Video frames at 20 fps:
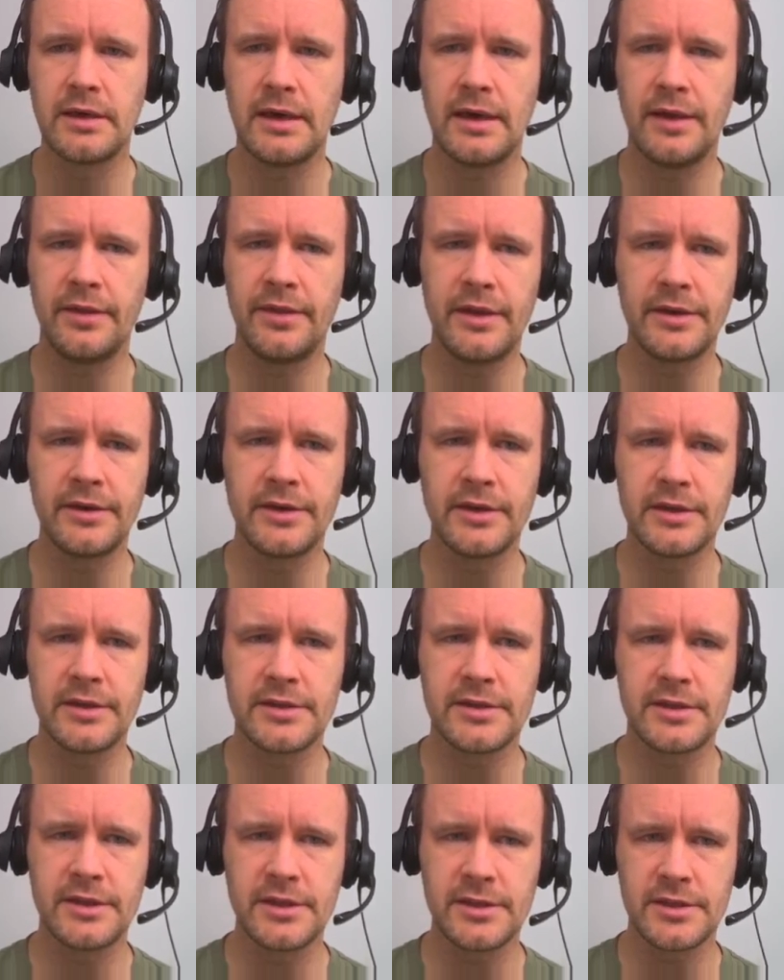and then
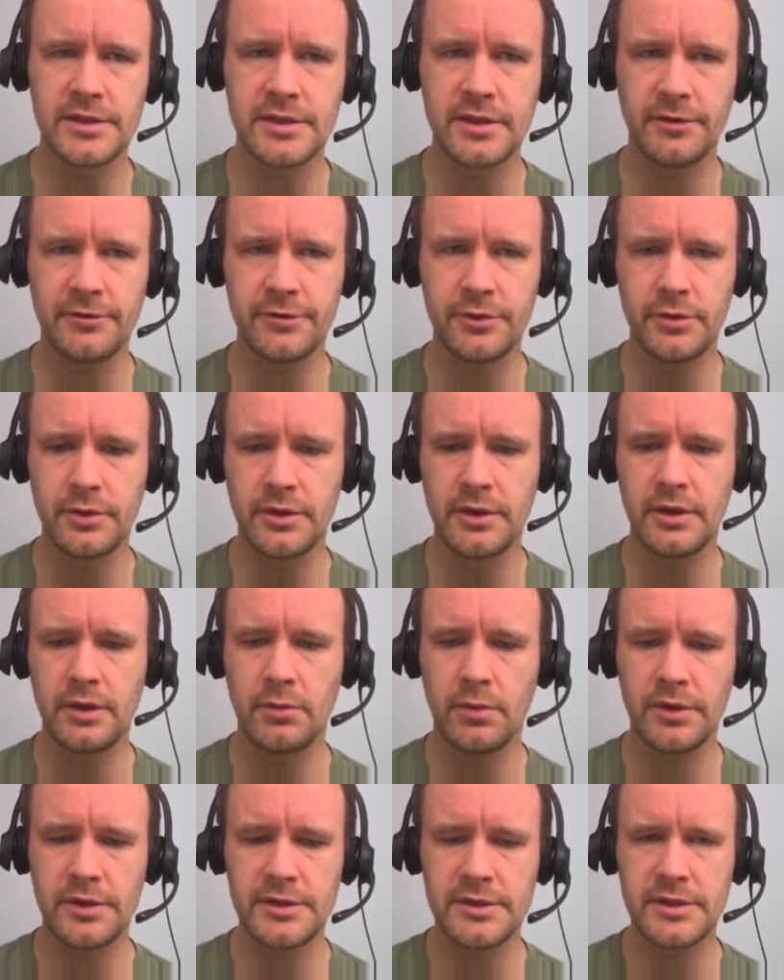does this stuff to it. And
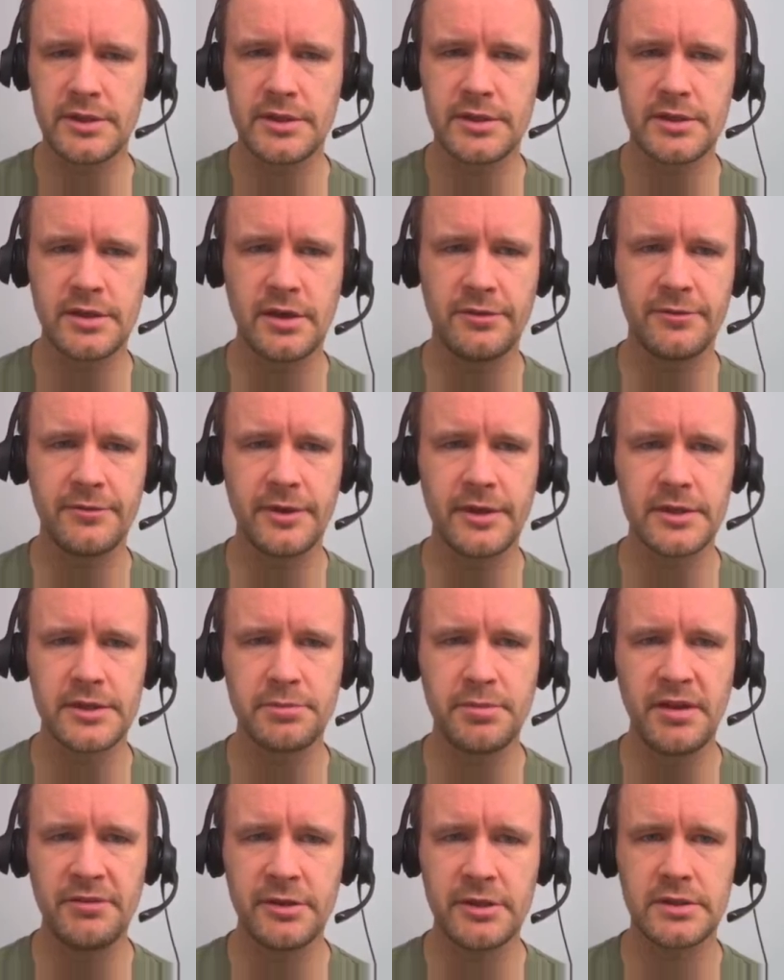what is this stuff? It's
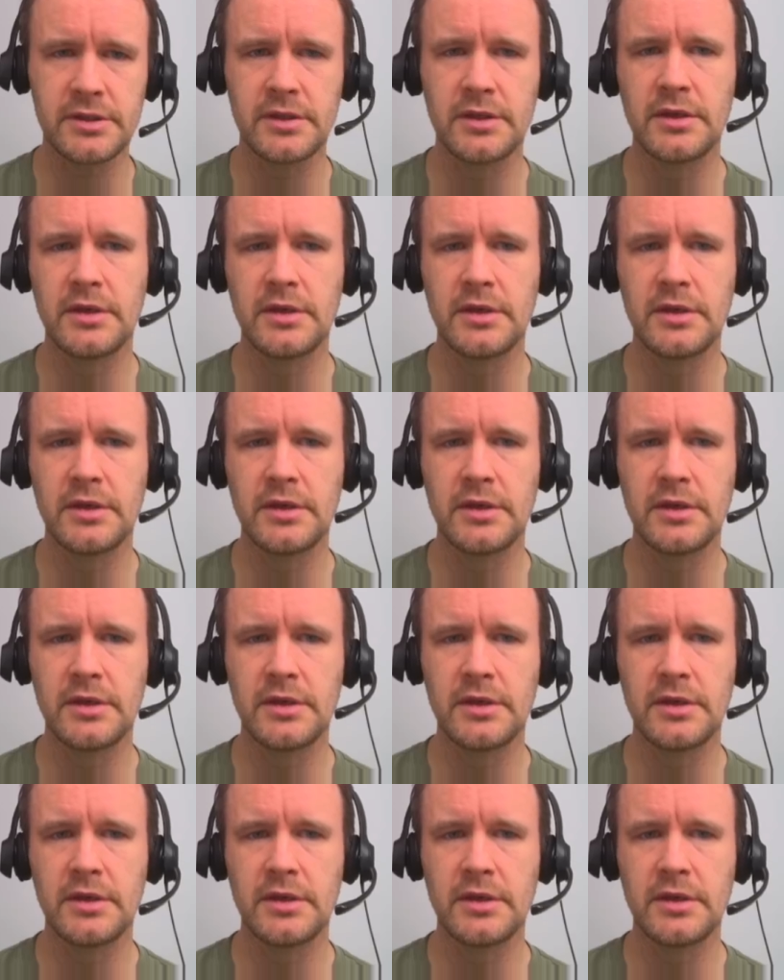pivot.